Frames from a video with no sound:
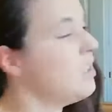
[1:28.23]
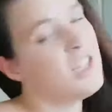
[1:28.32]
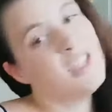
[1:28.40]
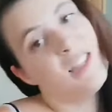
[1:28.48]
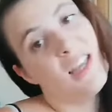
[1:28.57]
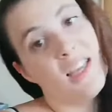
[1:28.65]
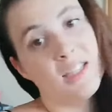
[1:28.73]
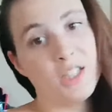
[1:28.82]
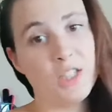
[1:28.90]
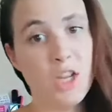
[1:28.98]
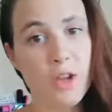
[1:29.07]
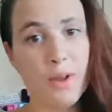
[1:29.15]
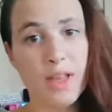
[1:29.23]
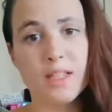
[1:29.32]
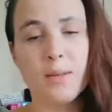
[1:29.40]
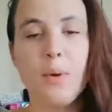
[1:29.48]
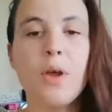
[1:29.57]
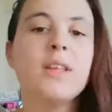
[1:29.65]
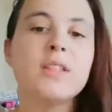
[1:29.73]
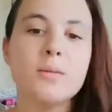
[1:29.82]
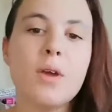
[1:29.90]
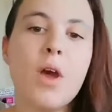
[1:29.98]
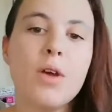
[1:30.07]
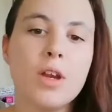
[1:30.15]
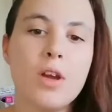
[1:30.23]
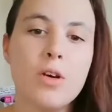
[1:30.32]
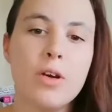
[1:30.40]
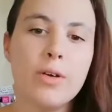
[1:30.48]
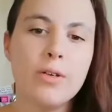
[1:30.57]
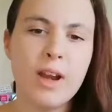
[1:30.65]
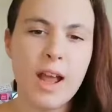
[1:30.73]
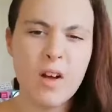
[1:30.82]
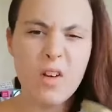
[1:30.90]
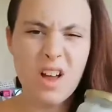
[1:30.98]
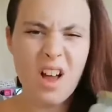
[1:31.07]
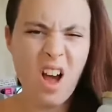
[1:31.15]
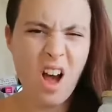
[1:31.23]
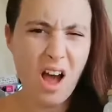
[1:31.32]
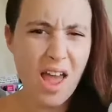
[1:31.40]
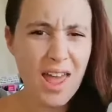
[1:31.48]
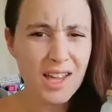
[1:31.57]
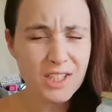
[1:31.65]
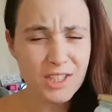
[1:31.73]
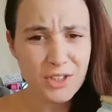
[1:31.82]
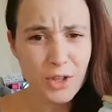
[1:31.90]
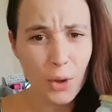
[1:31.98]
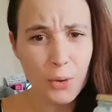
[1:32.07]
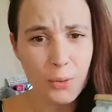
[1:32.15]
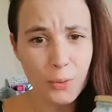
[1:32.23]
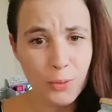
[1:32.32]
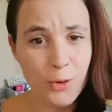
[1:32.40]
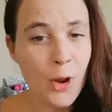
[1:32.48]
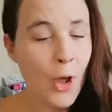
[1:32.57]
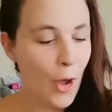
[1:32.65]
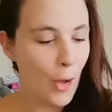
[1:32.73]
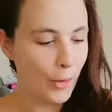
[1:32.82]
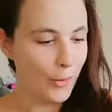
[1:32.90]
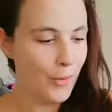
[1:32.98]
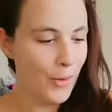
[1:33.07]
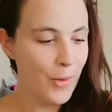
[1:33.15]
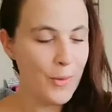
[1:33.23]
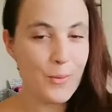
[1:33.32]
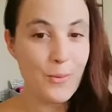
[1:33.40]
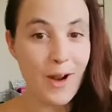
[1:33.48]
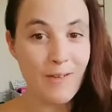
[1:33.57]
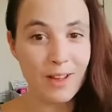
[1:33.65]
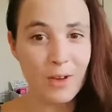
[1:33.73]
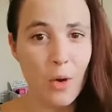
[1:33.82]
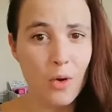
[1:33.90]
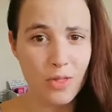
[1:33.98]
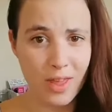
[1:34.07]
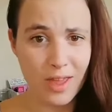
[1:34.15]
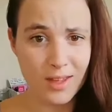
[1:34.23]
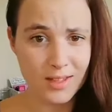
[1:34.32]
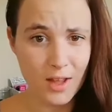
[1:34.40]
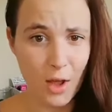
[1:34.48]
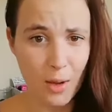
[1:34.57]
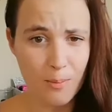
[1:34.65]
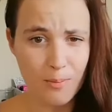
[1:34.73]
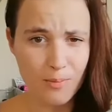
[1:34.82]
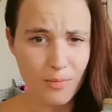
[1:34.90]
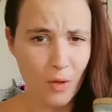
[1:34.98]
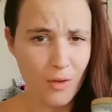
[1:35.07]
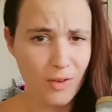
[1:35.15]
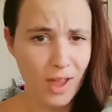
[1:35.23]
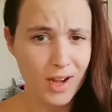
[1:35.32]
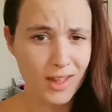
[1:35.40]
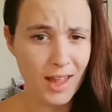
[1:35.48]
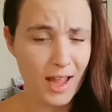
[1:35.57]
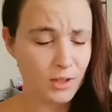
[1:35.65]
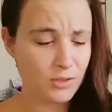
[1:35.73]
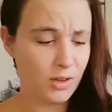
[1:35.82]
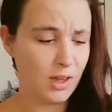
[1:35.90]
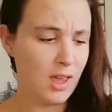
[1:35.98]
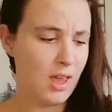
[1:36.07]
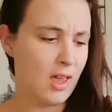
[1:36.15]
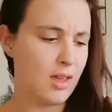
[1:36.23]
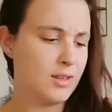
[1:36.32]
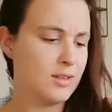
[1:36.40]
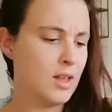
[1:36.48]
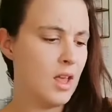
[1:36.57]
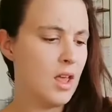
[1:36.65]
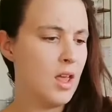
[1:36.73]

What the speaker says: Next thing is to put in some coconut oil. Now, I actually don't know where I got this. I've had it in the house for years.